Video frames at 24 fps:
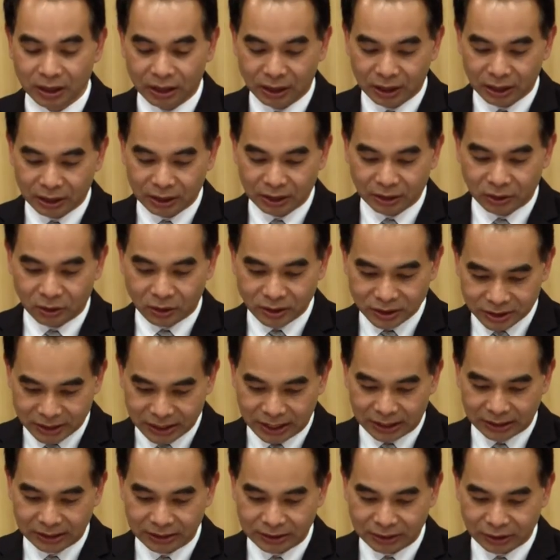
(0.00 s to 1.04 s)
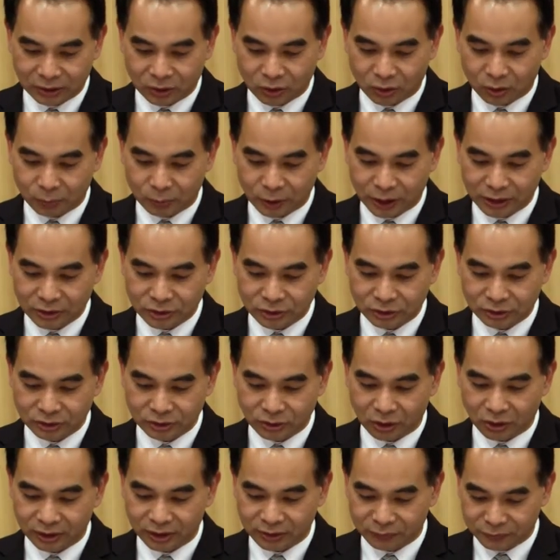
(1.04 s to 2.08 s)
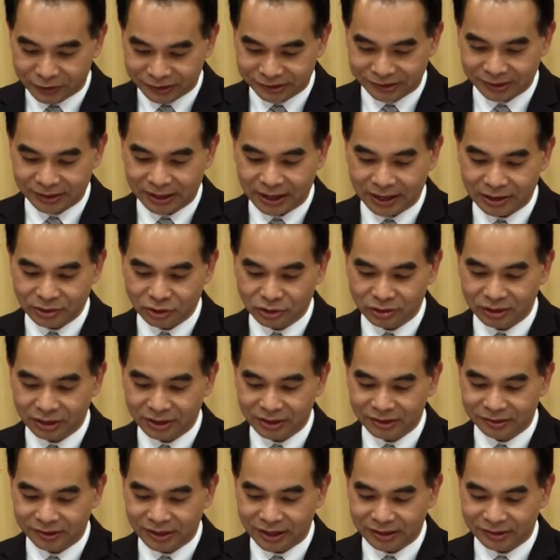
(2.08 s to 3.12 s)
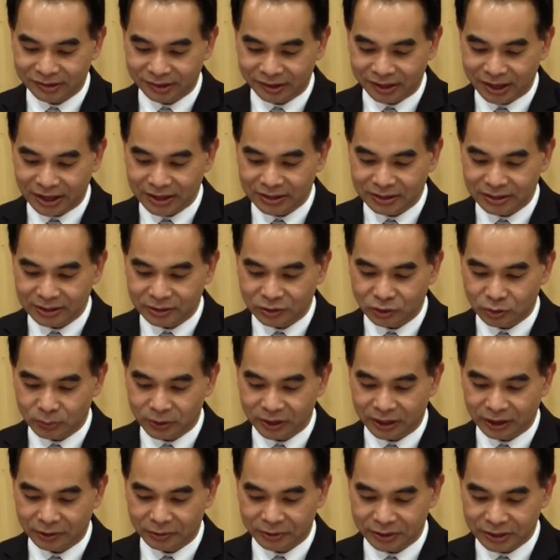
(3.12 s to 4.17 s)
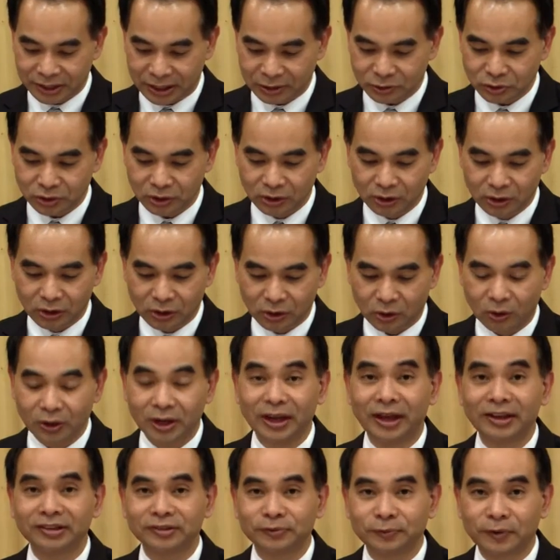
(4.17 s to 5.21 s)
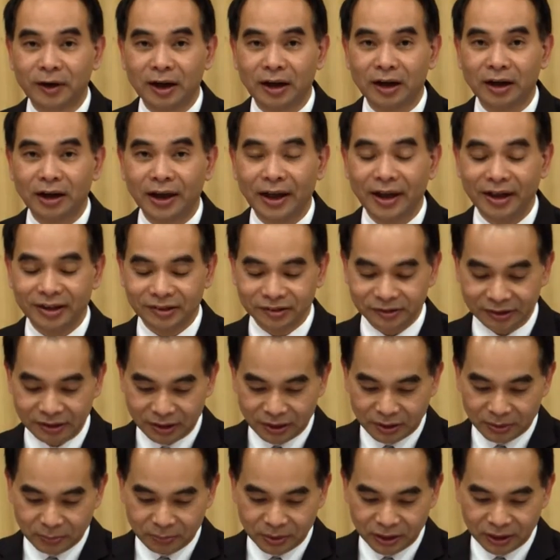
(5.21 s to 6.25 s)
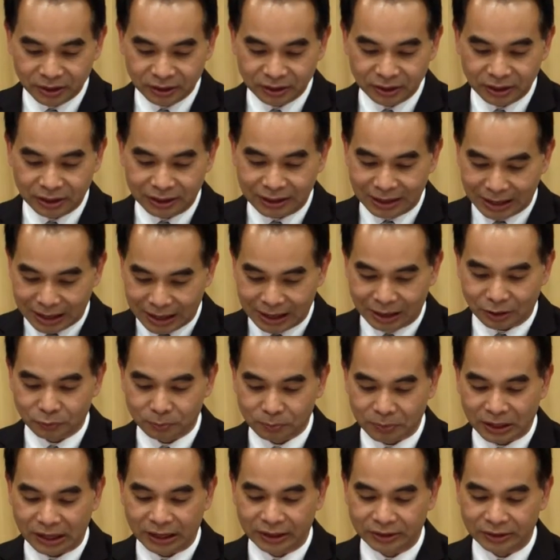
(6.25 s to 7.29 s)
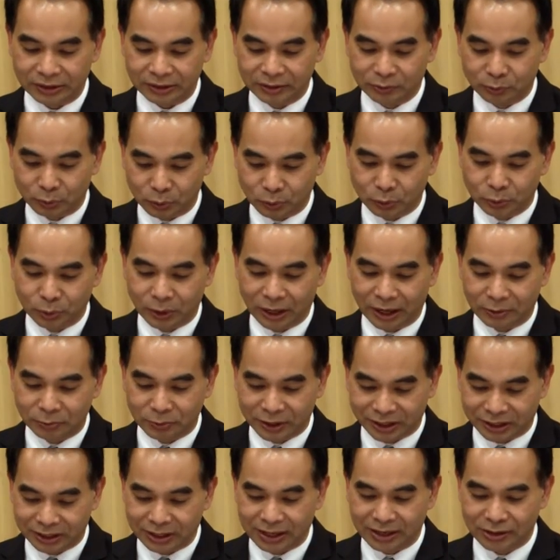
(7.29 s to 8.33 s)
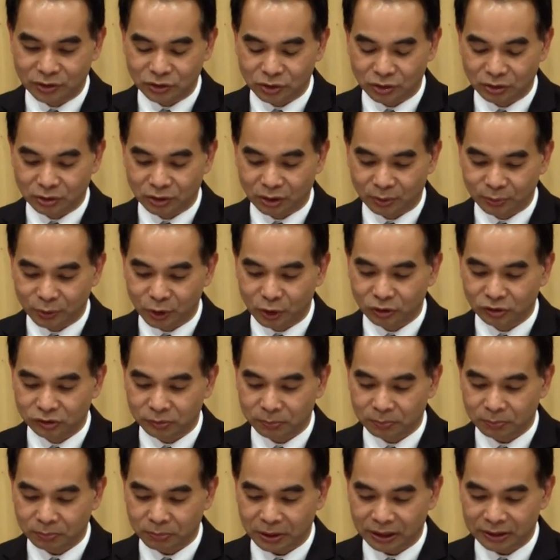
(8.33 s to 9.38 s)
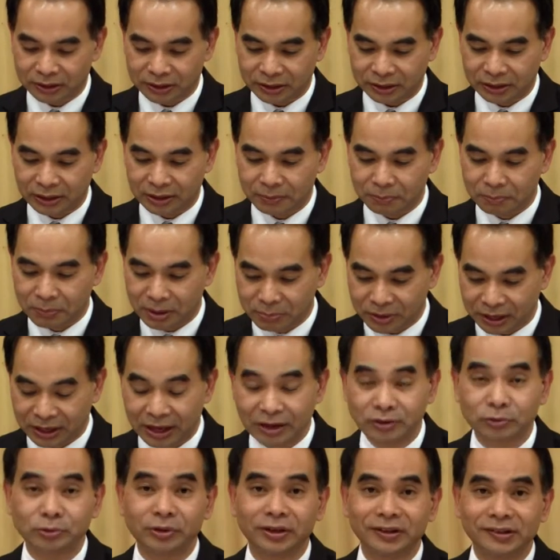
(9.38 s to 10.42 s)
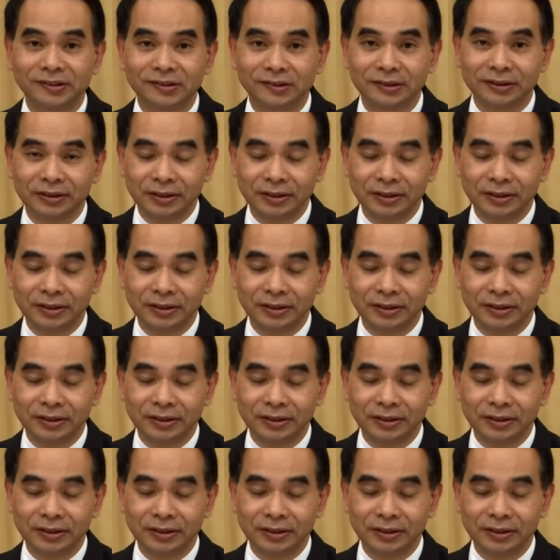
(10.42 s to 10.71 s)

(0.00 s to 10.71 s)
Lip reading: Any conduct in the cooperation on investigation is designated to be carried out only as far as being allowed by the rule and regulation of those particular member countries.